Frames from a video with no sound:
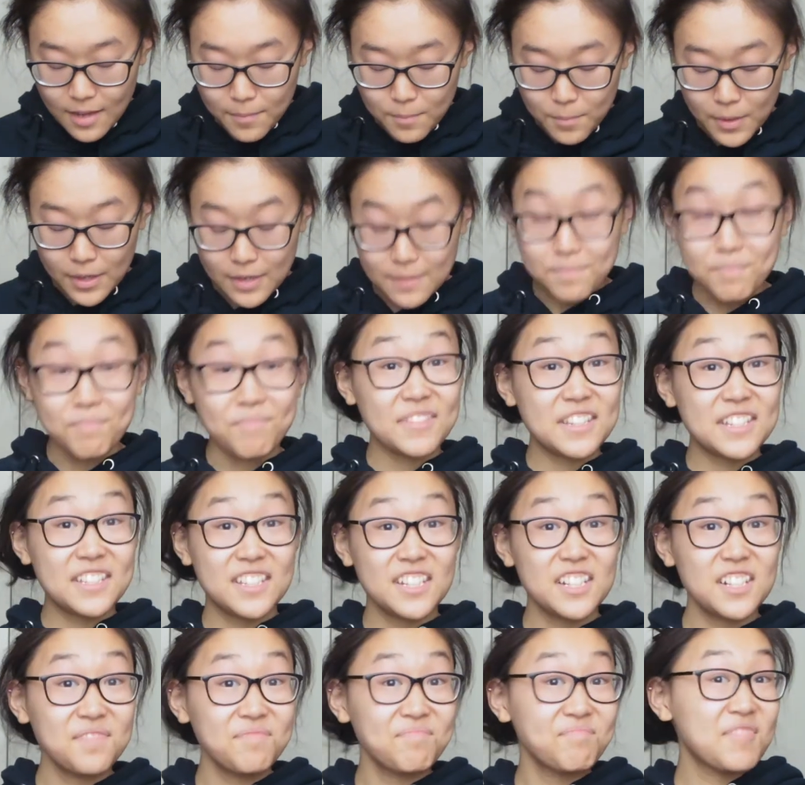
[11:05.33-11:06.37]
But
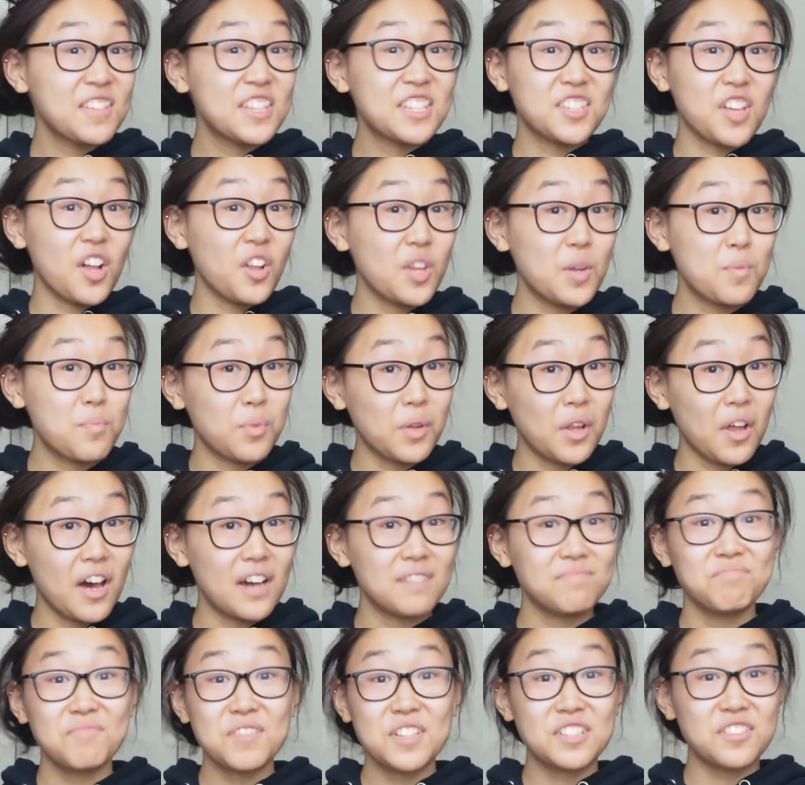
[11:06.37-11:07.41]
still, solid
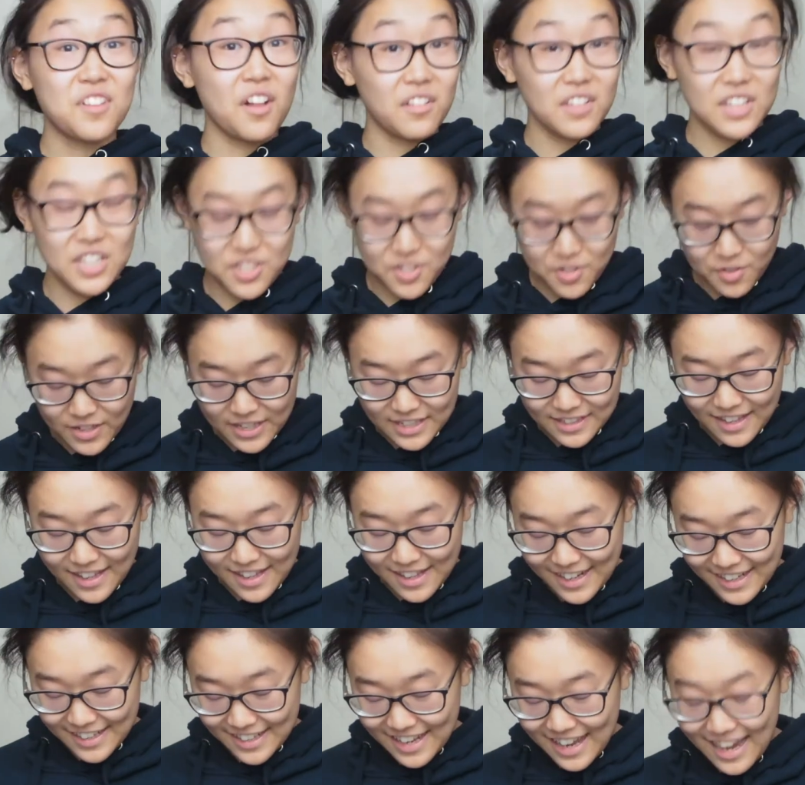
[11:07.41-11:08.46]
plot, solid
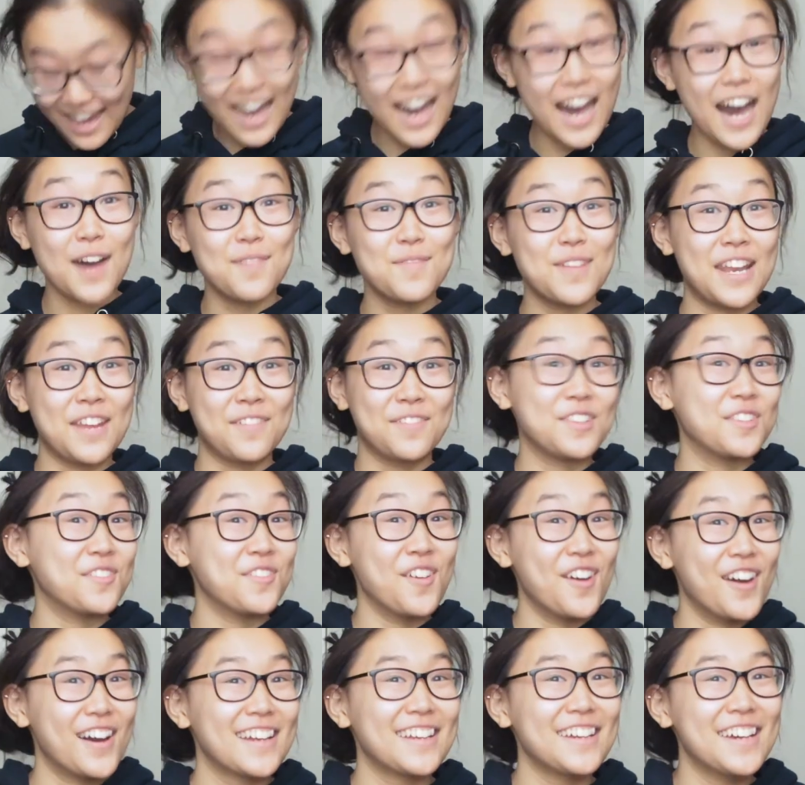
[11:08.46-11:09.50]
storyline, and if you
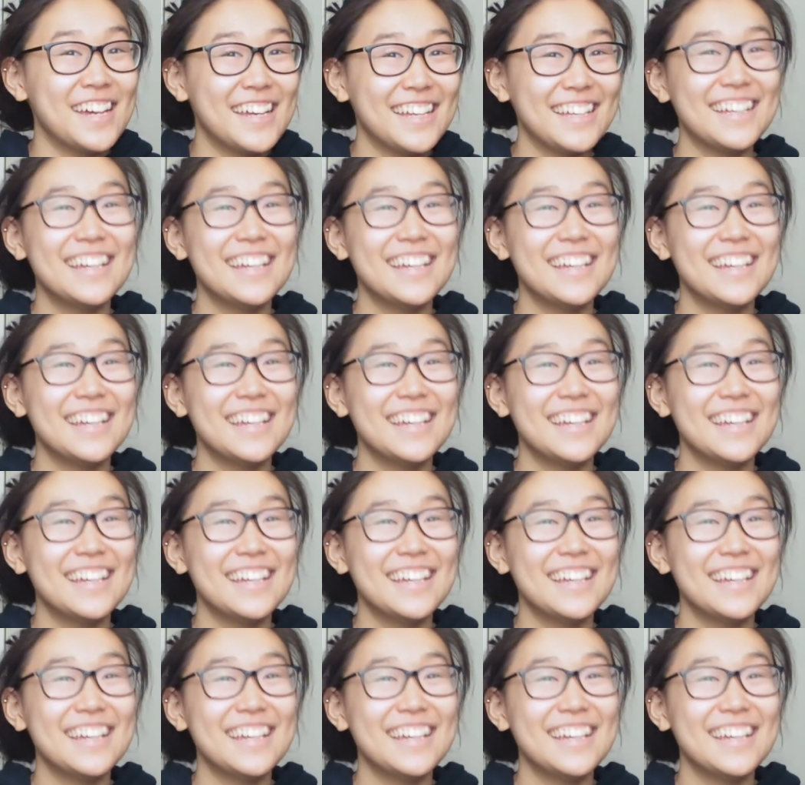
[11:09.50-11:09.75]
want